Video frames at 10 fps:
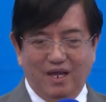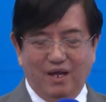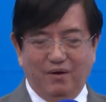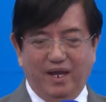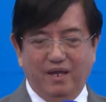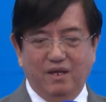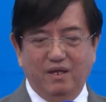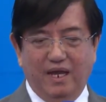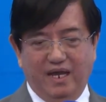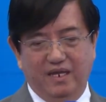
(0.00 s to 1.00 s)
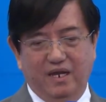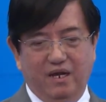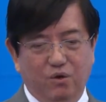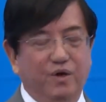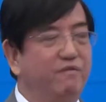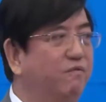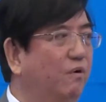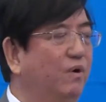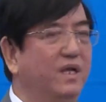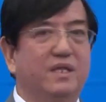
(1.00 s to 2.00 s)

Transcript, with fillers: Right, and going forward,